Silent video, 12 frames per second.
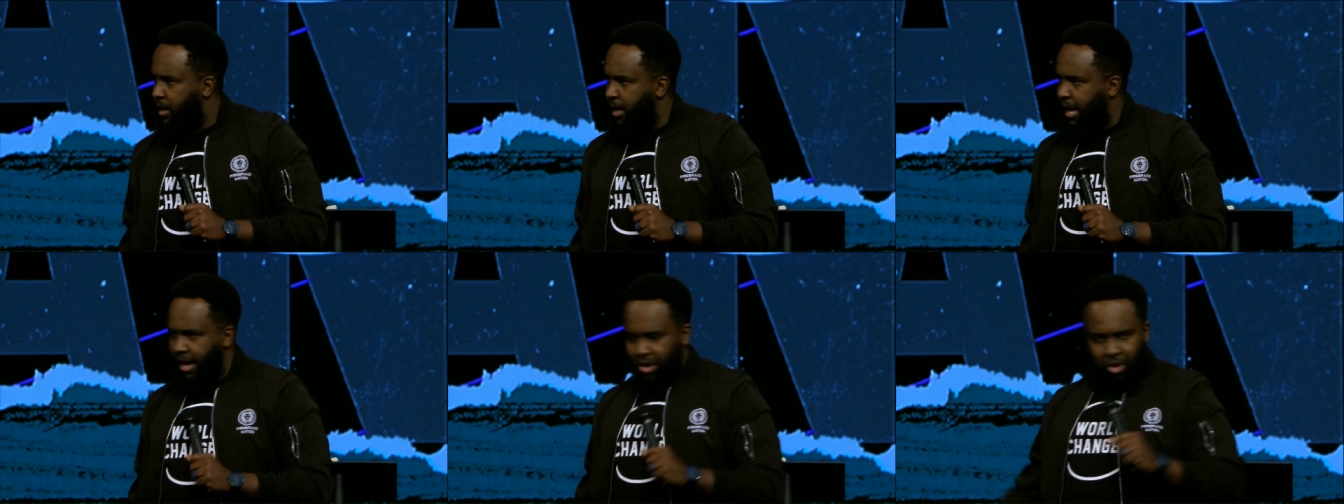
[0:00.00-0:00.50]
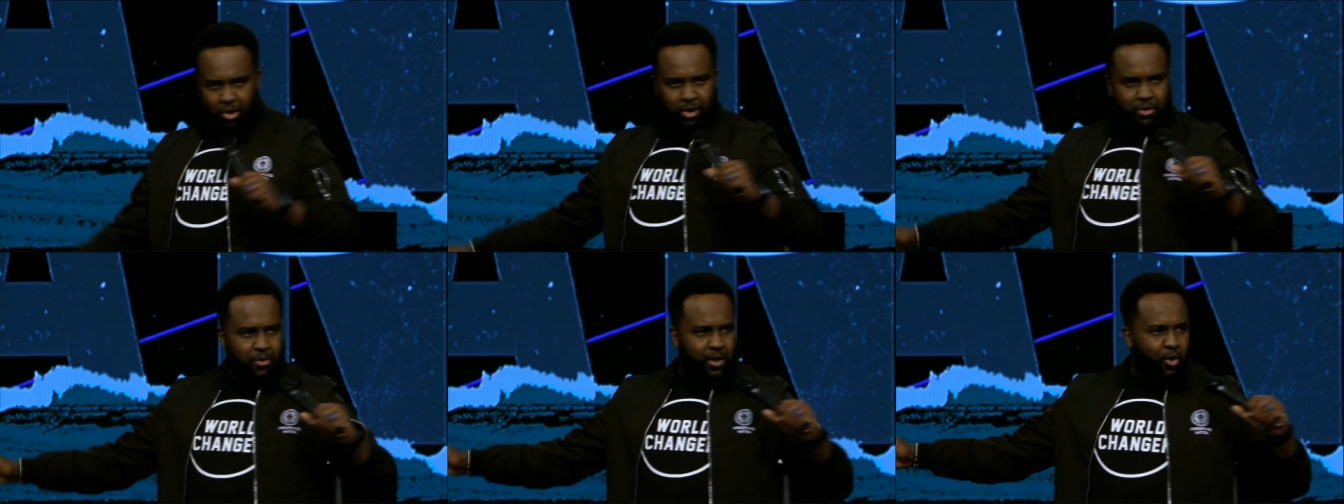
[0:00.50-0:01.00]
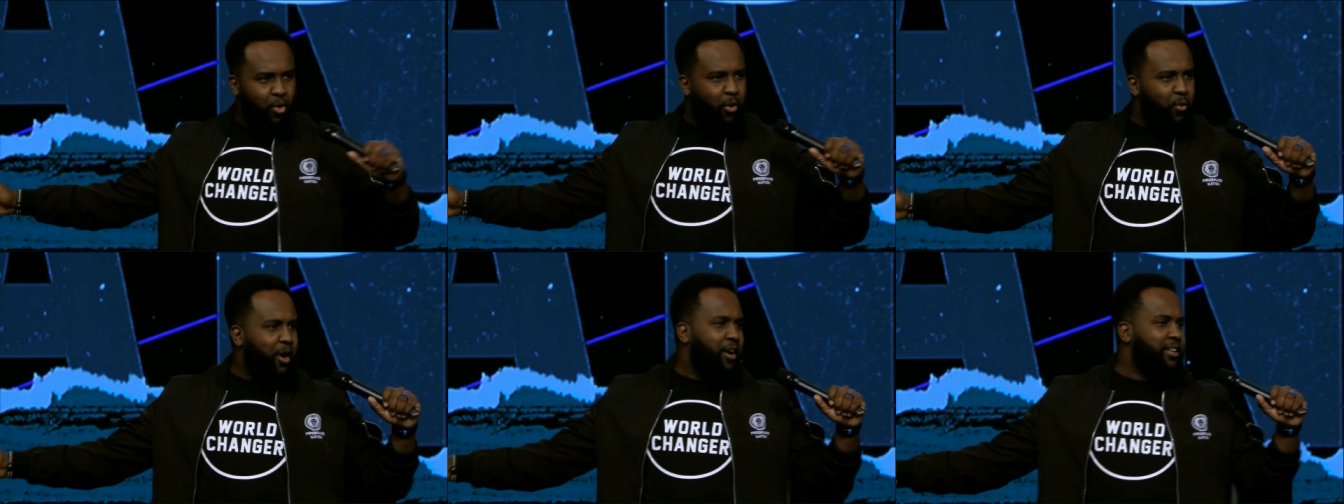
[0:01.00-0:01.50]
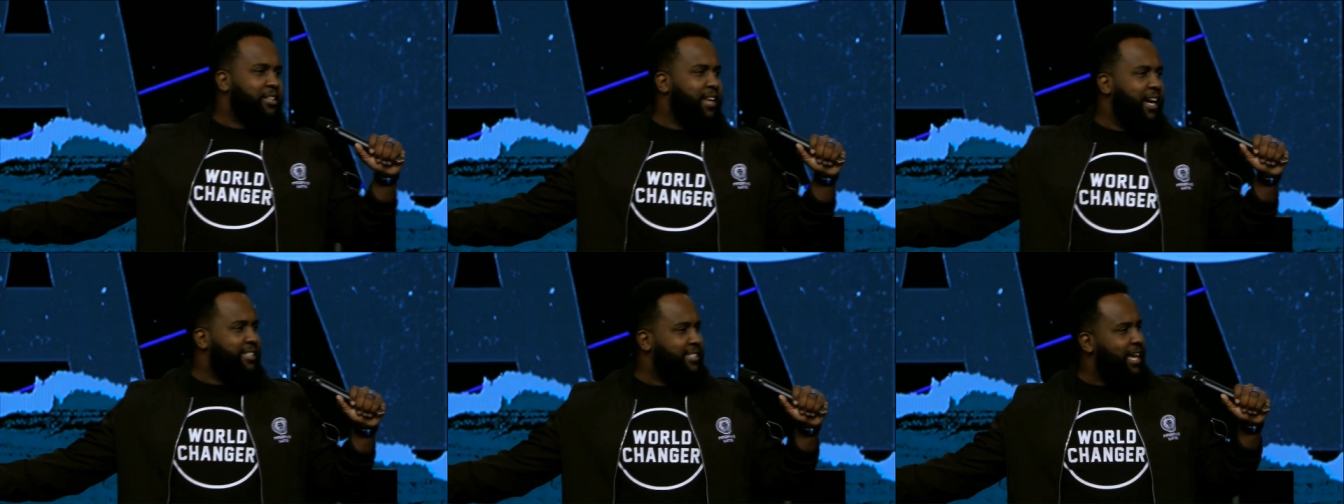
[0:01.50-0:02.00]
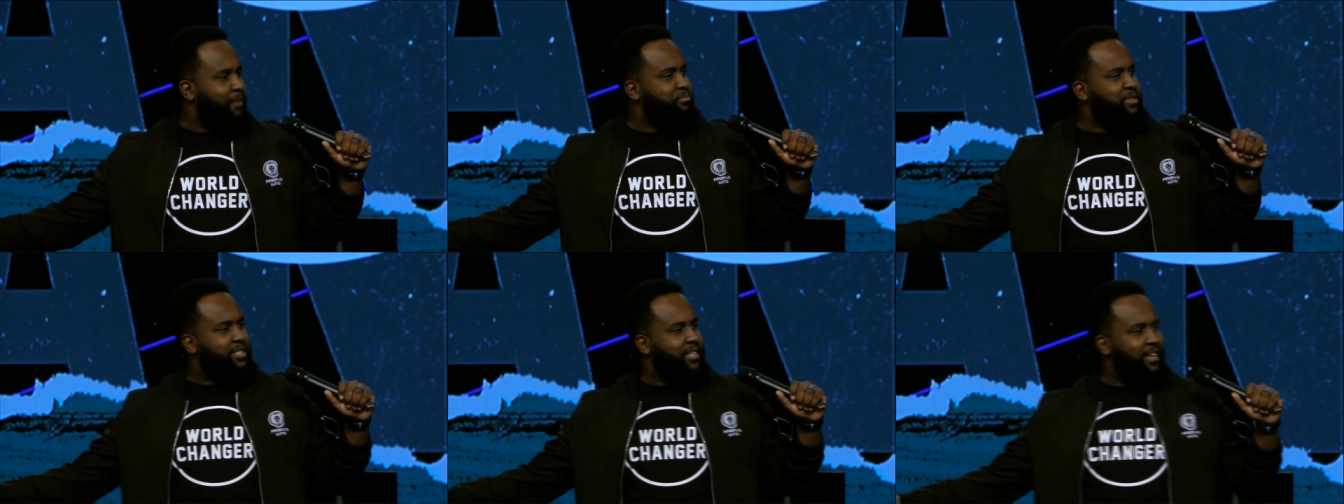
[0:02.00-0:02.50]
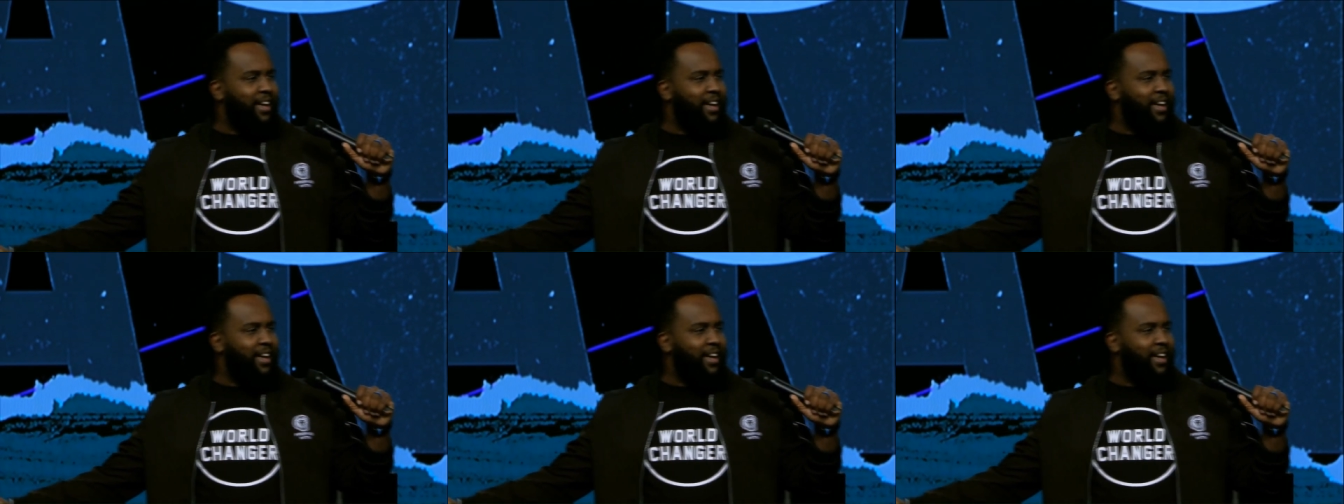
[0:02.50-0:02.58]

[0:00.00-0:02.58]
a God who the whole world accepts.